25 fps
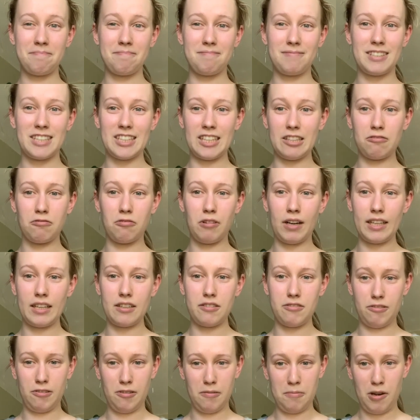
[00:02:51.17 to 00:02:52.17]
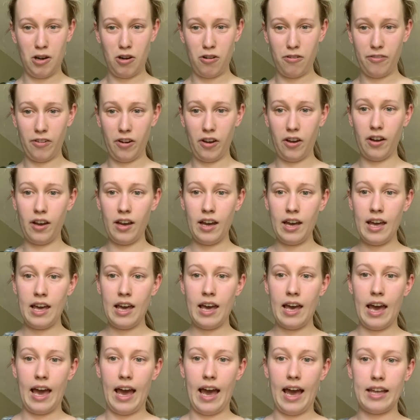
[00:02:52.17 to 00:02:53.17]
didn't want to do them over.
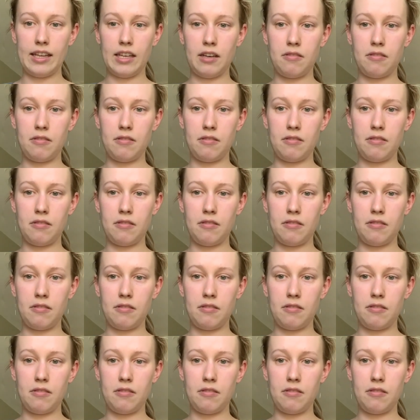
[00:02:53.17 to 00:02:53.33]
And